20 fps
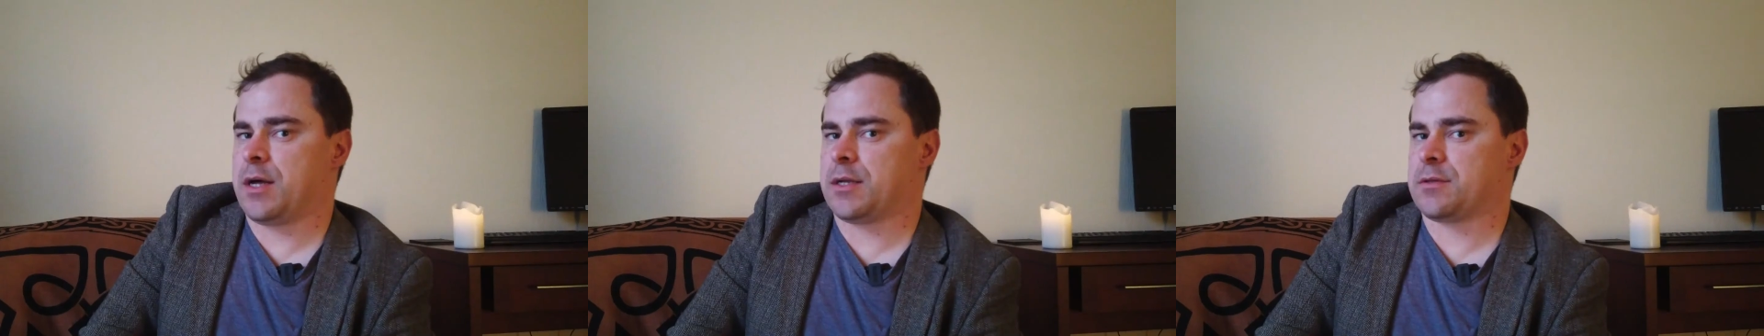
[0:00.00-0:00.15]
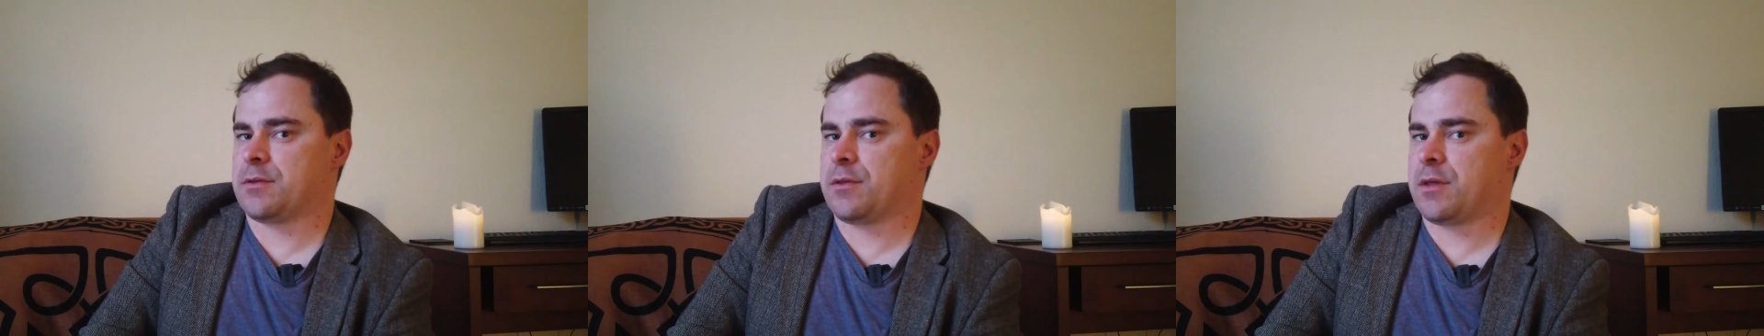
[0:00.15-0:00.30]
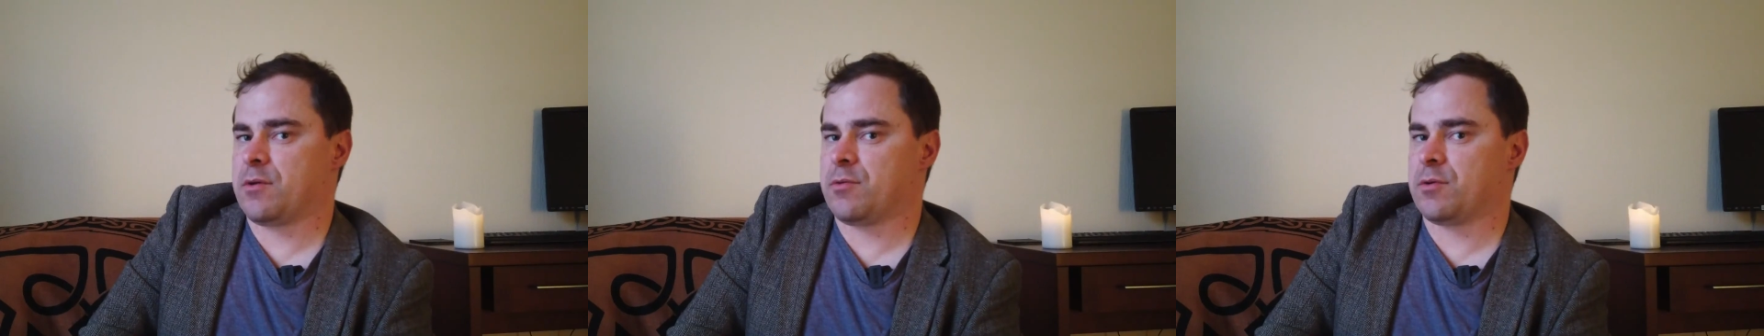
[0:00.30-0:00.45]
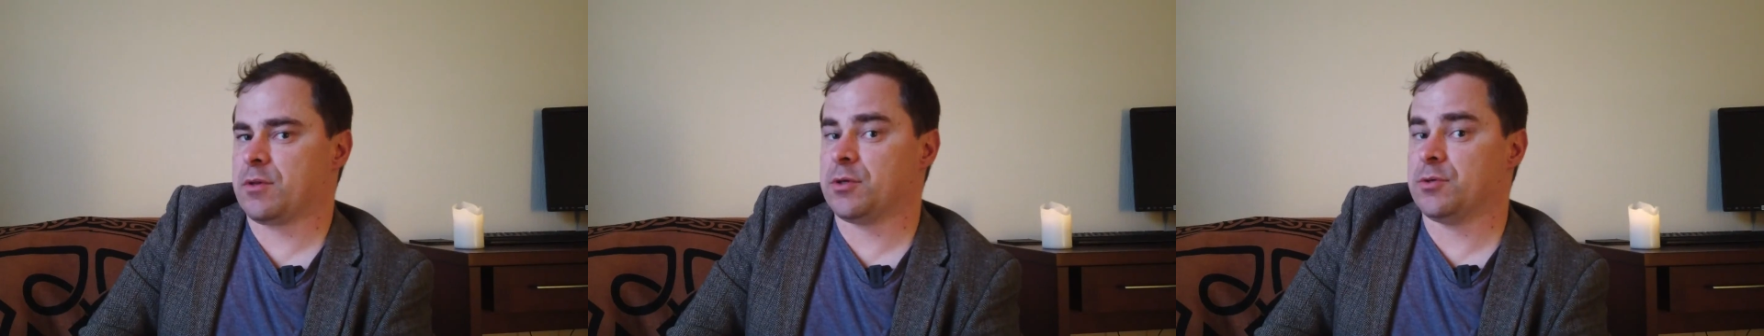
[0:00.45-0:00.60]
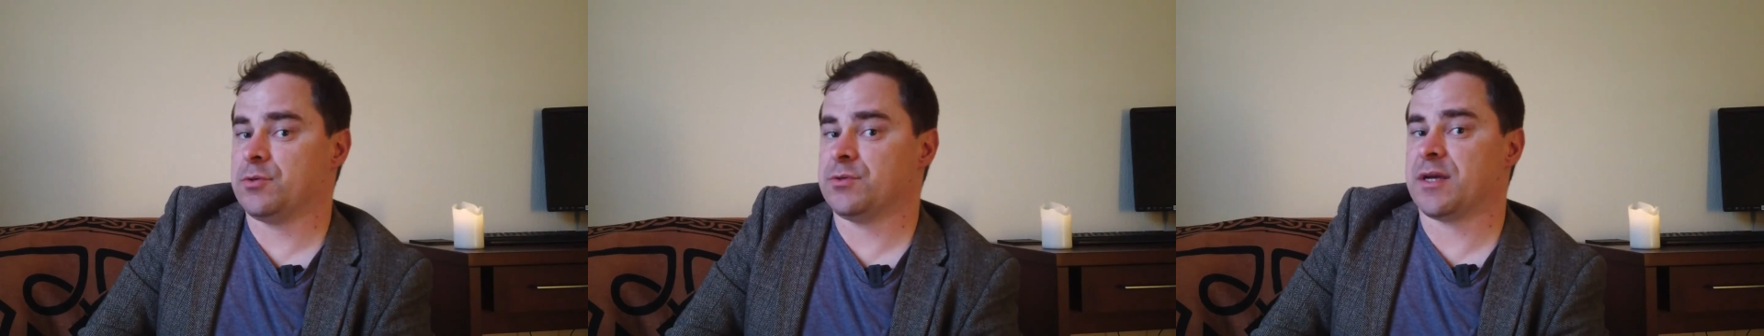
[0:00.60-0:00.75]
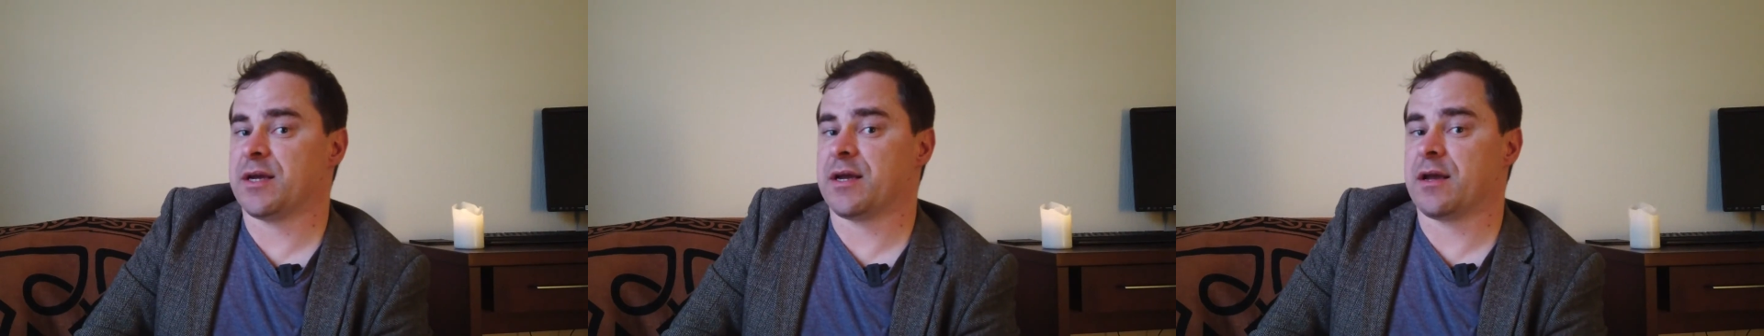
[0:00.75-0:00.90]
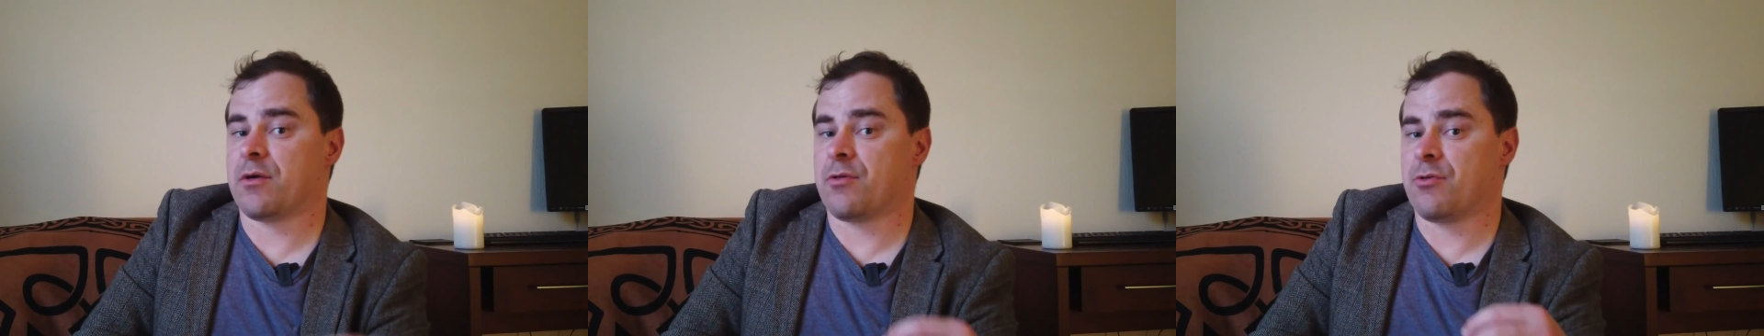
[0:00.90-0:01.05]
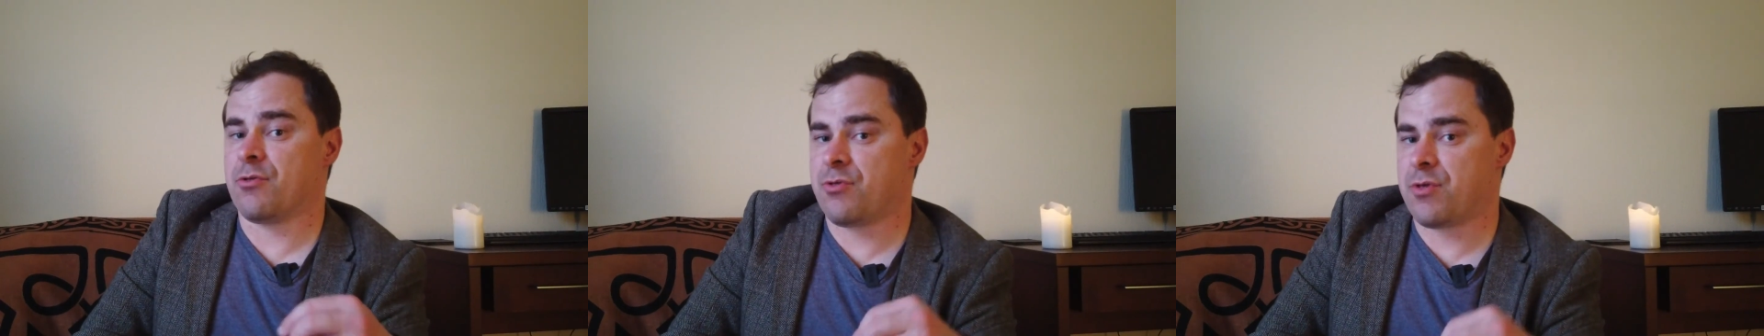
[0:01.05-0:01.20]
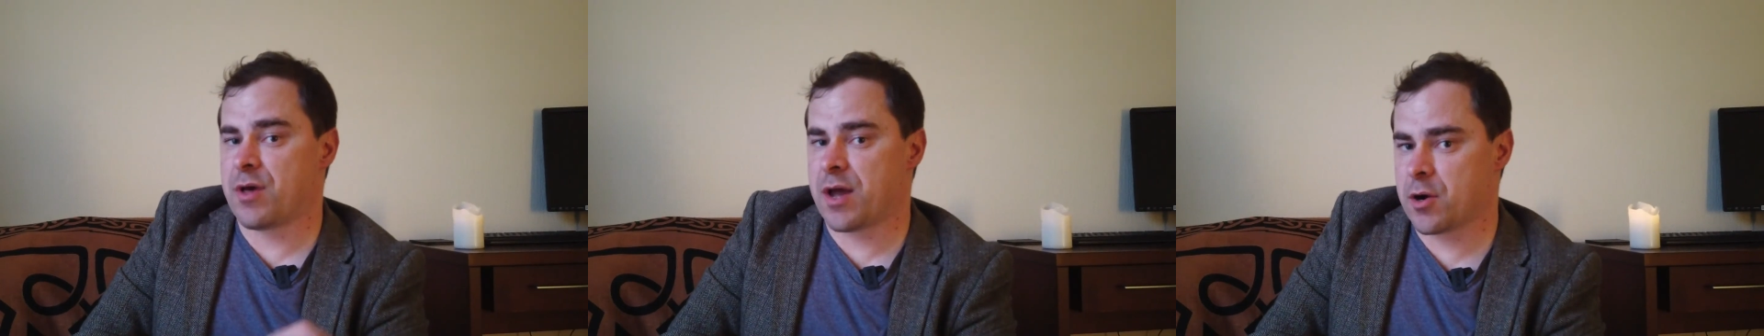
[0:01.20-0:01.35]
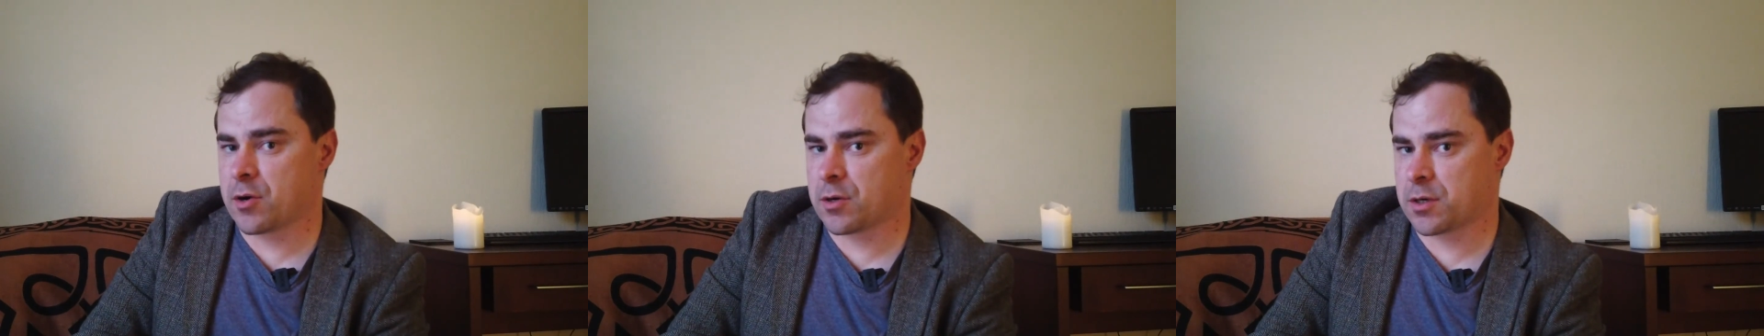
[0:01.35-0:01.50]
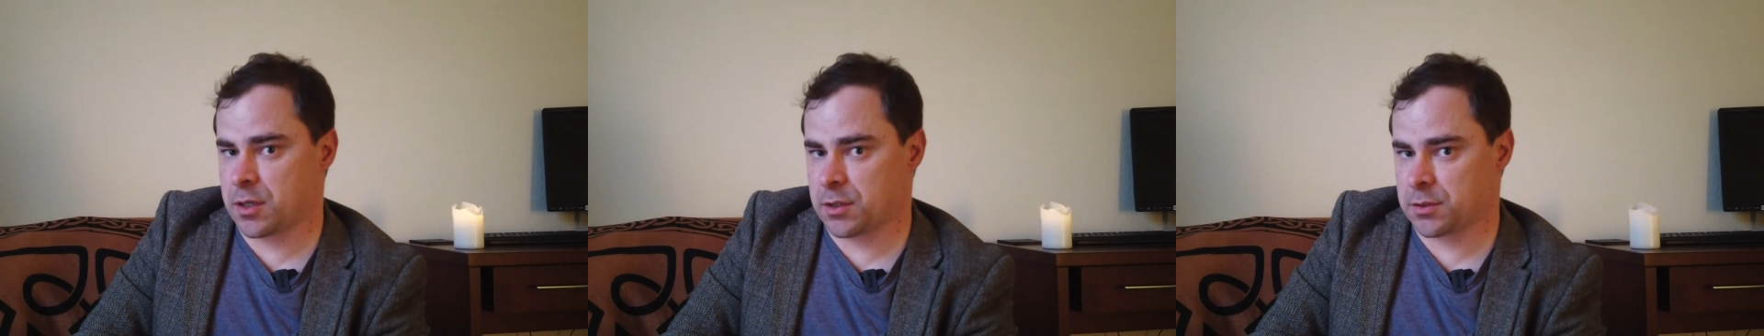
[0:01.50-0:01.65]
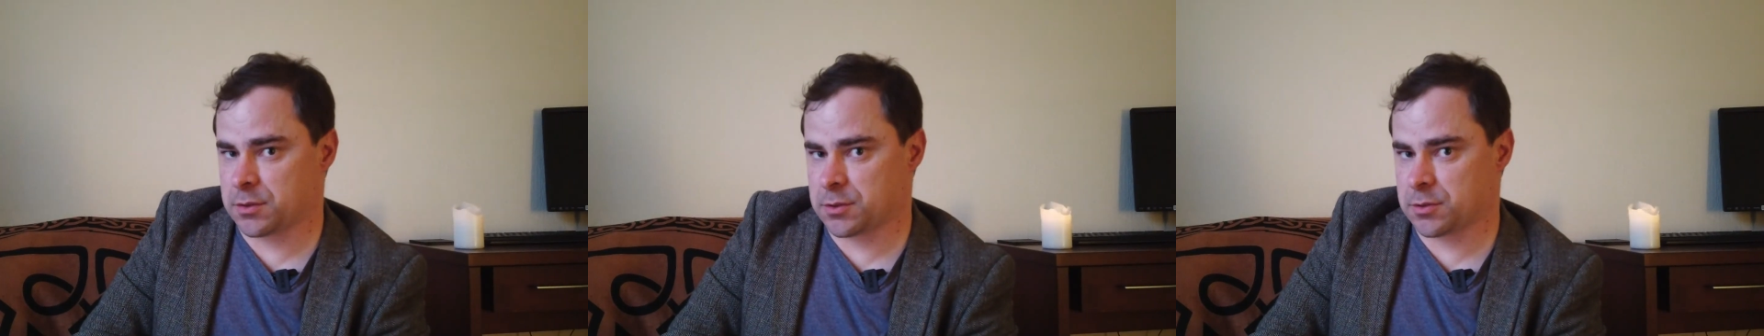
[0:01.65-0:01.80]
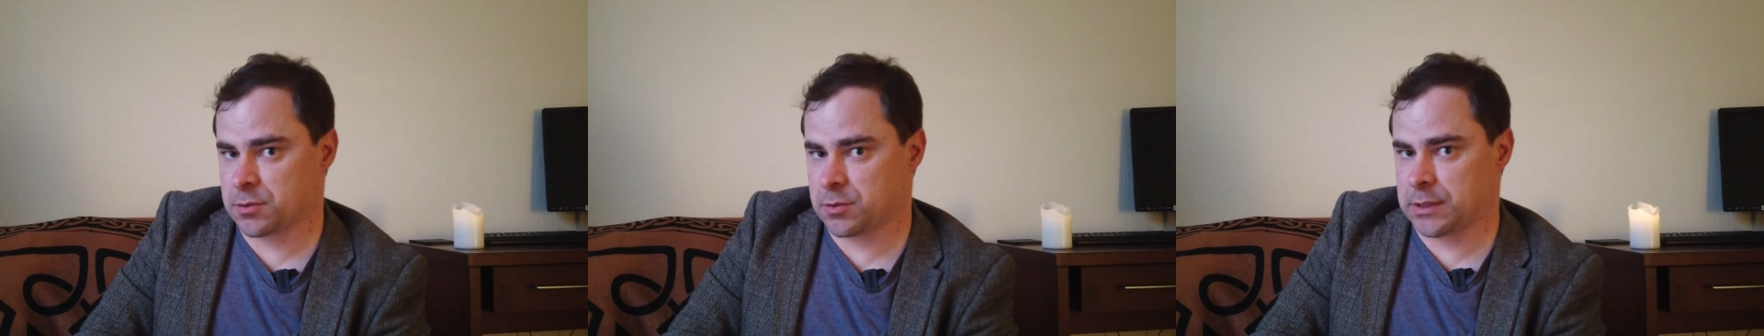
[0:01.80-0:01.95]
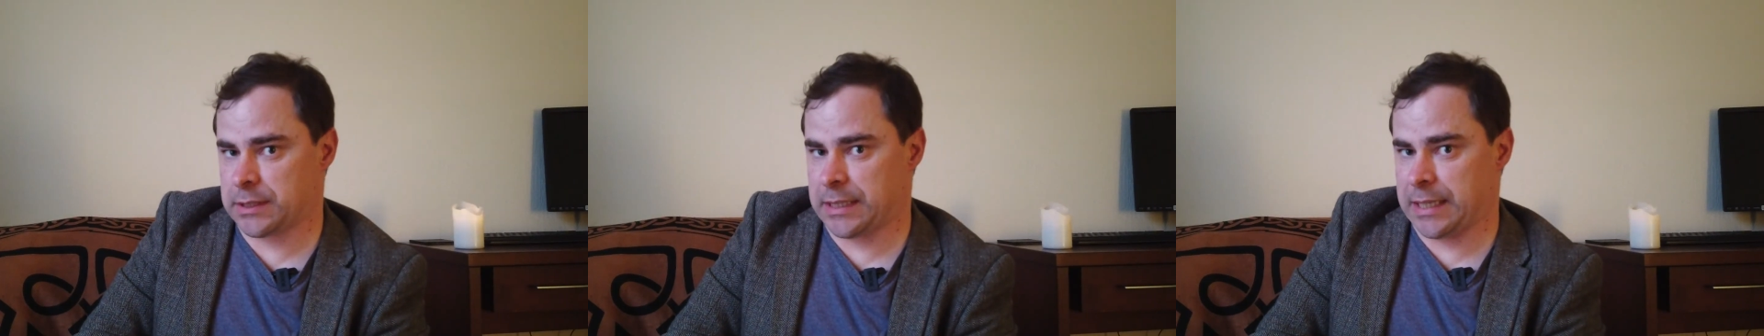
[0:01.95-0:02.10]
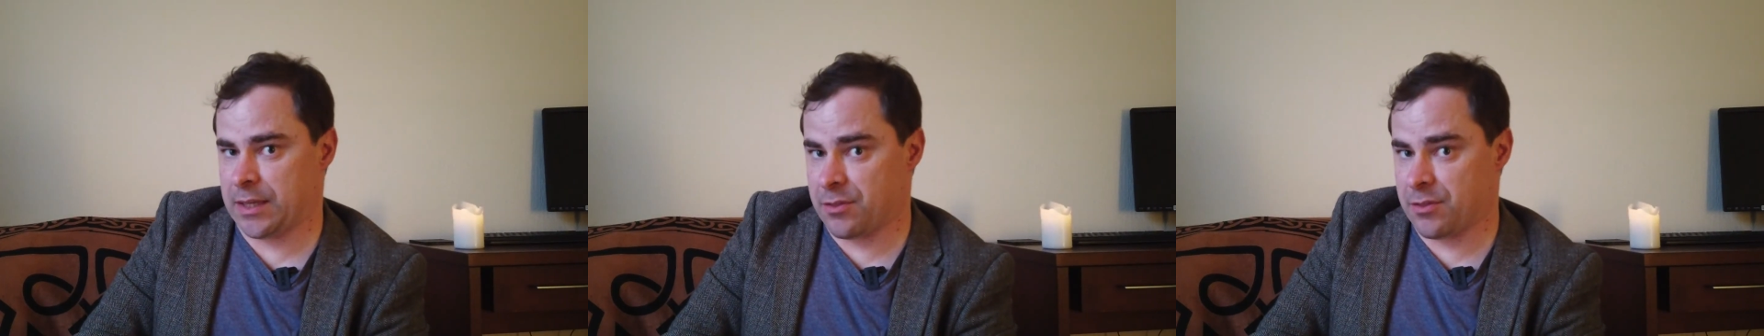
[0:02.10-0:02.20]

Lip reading: that they were losing their country